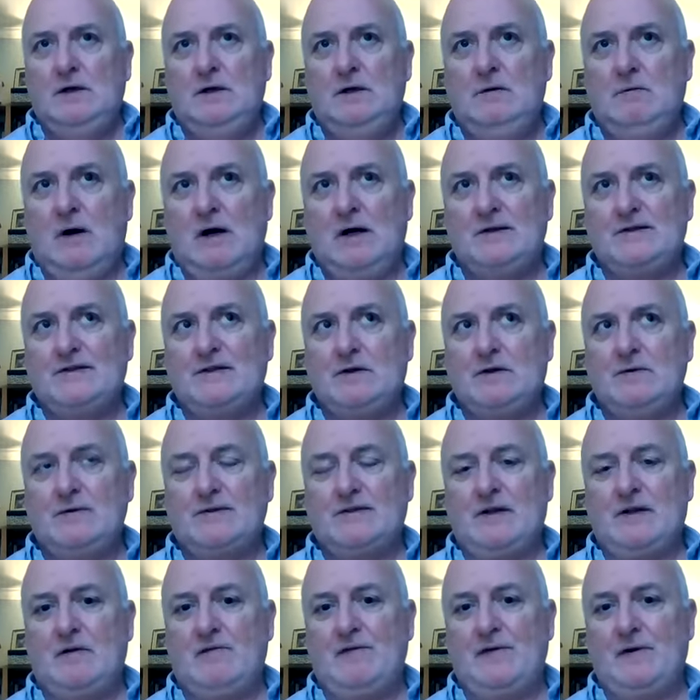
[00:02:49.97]
You ask
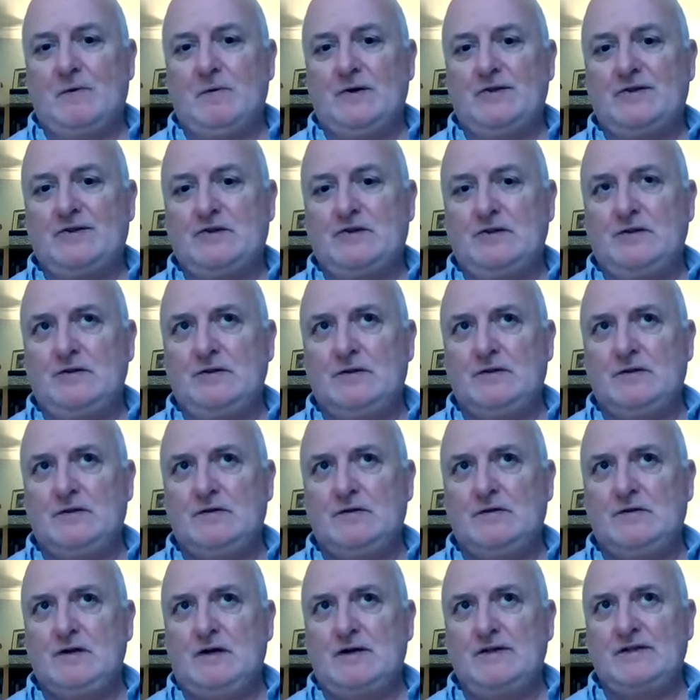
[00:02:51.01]
yourself the question,
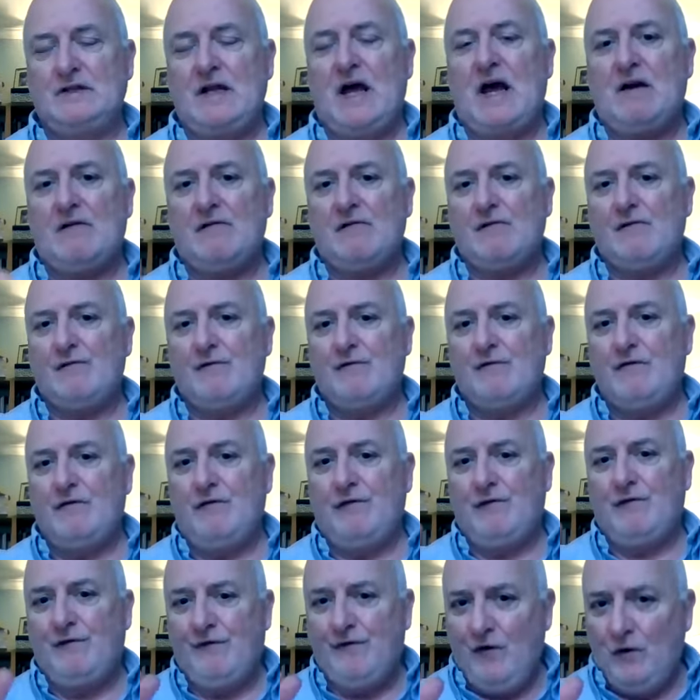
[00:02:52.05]
does that
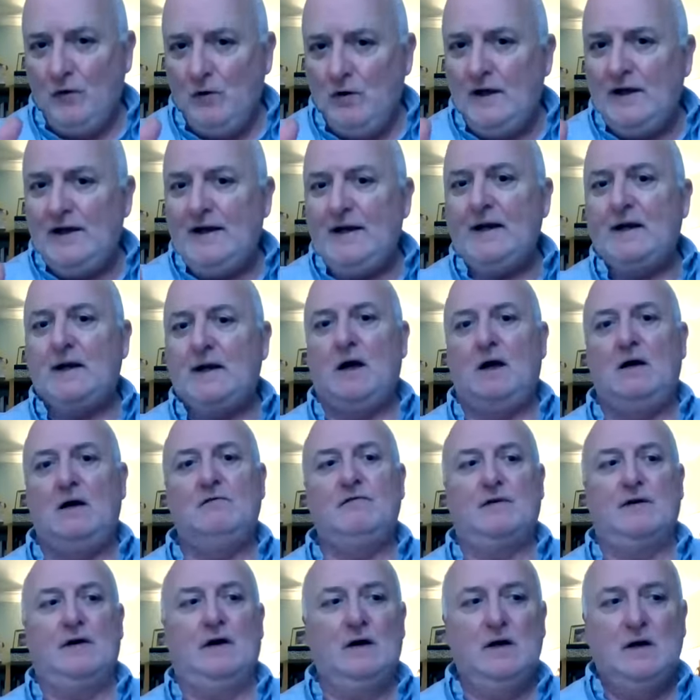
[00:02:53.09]
fully
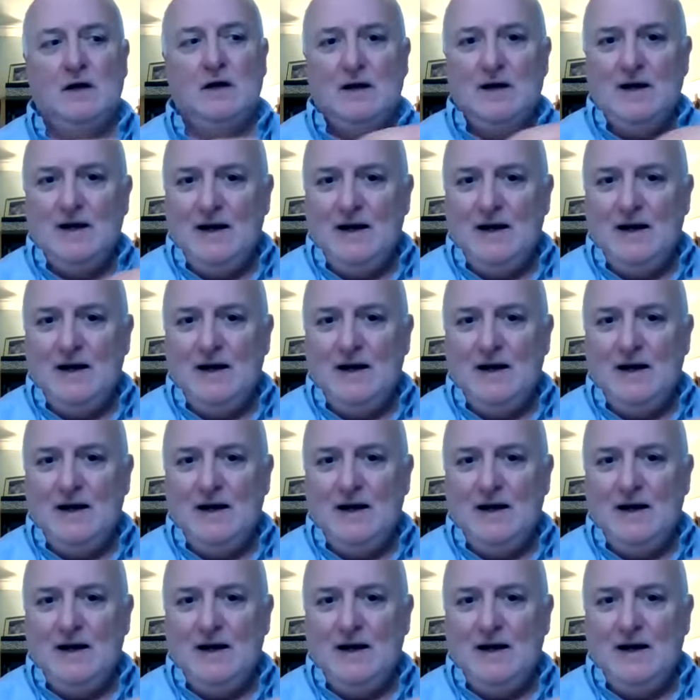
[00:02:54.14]
cover